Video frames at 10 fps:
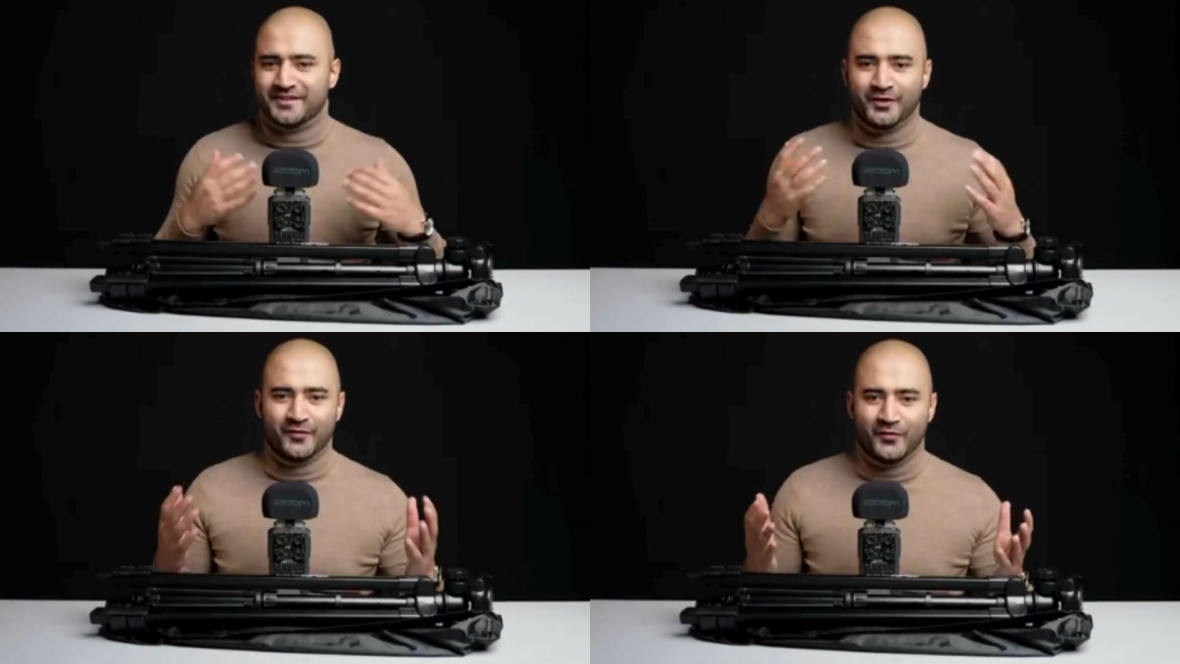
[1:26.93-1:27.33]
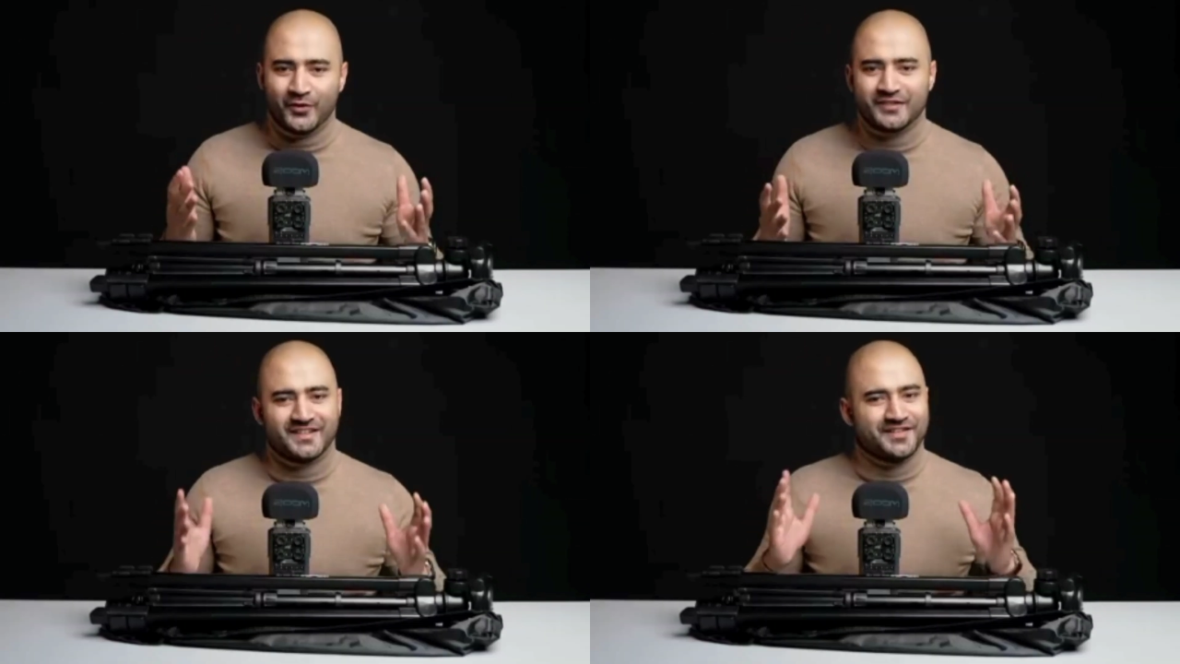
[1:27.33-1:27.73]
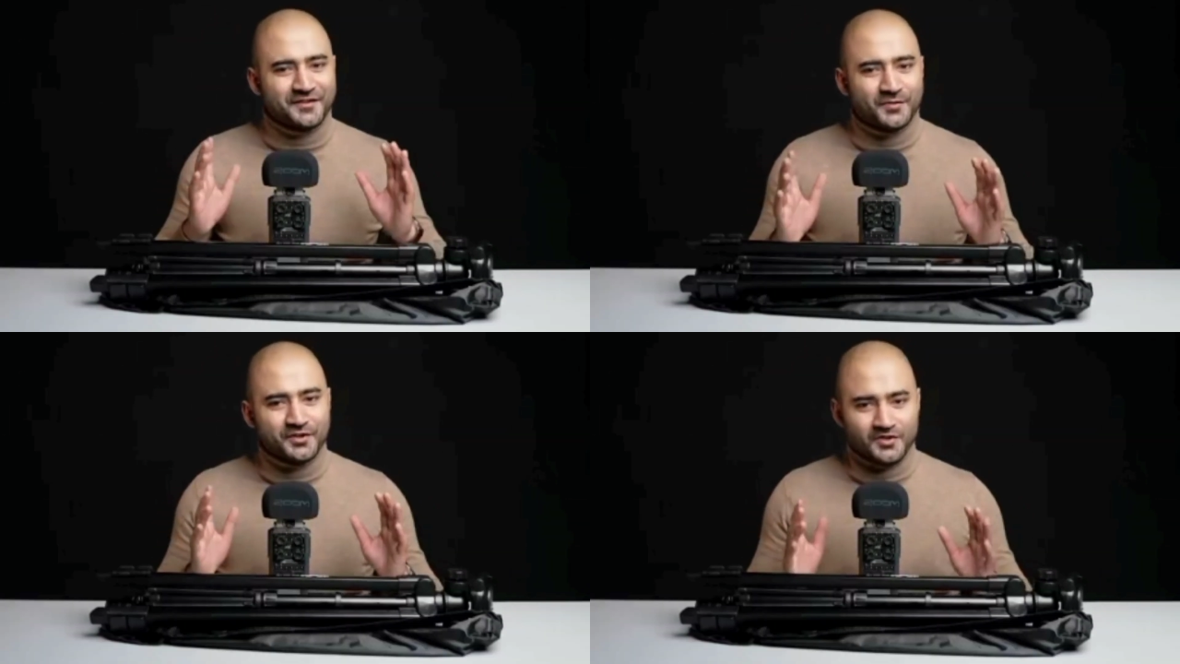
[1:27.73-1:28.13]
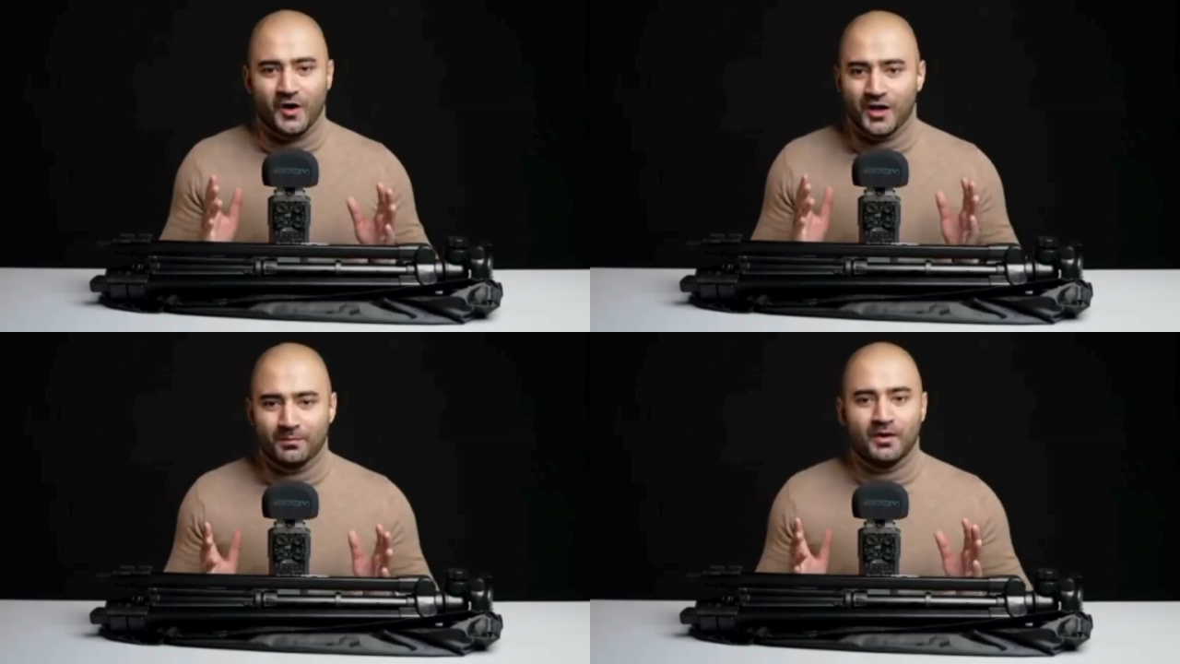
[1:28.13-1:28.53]
all, folks. This was all
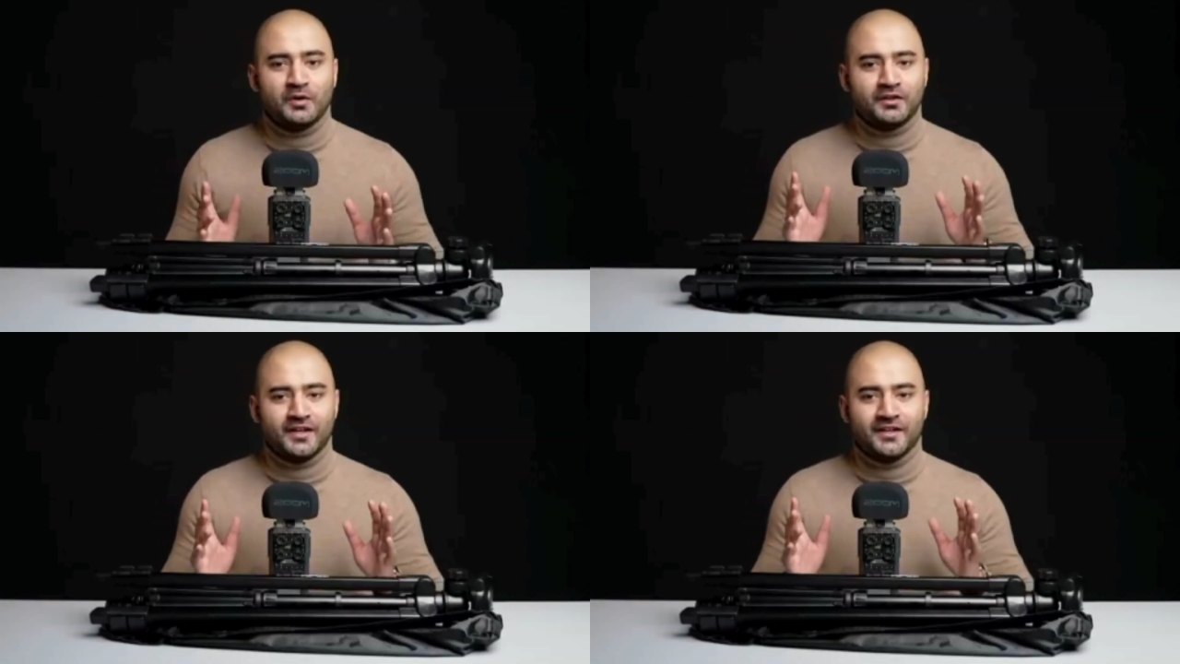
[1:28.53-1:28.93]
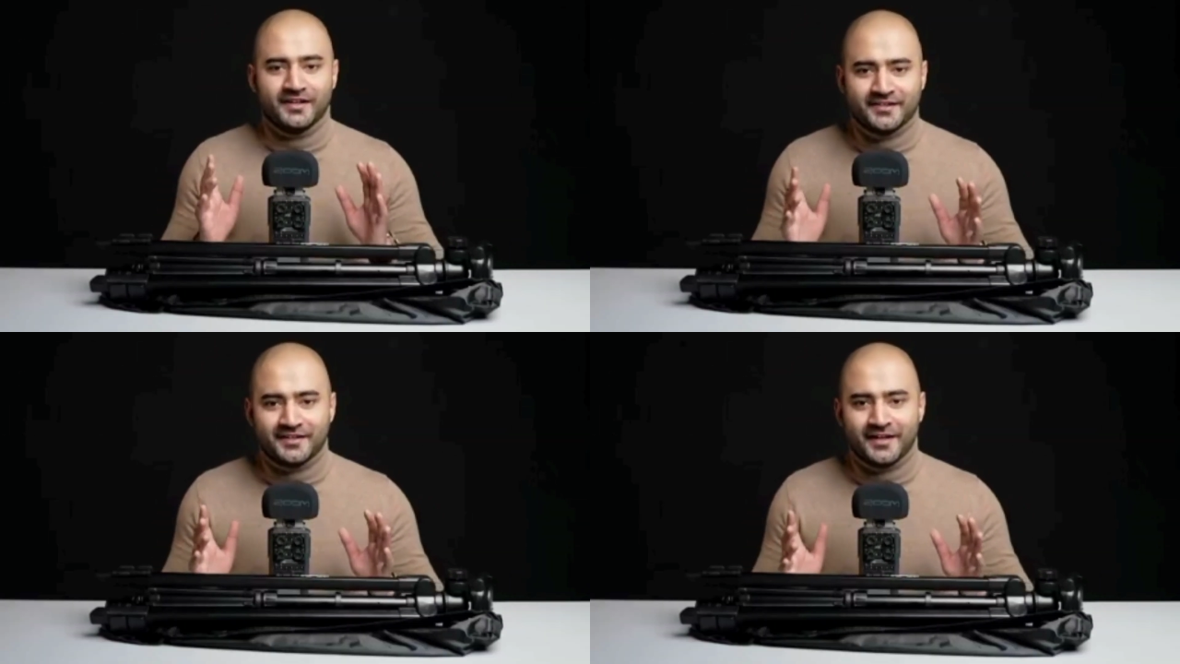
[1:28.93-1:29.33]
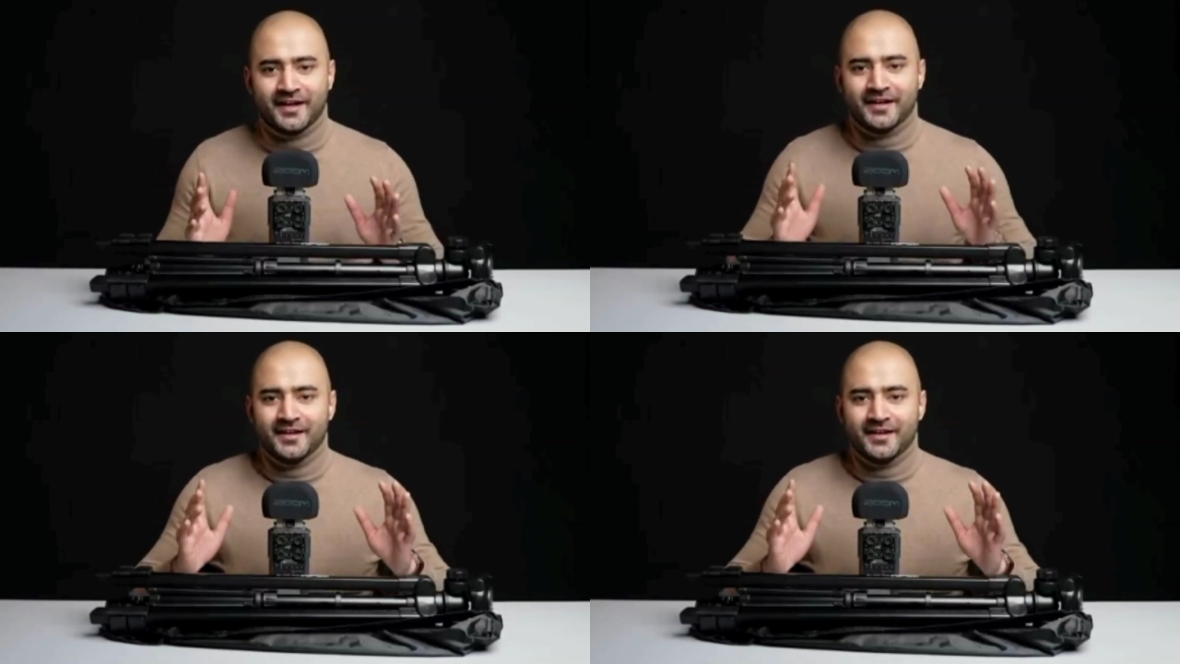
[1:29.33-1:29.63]
about the Digitek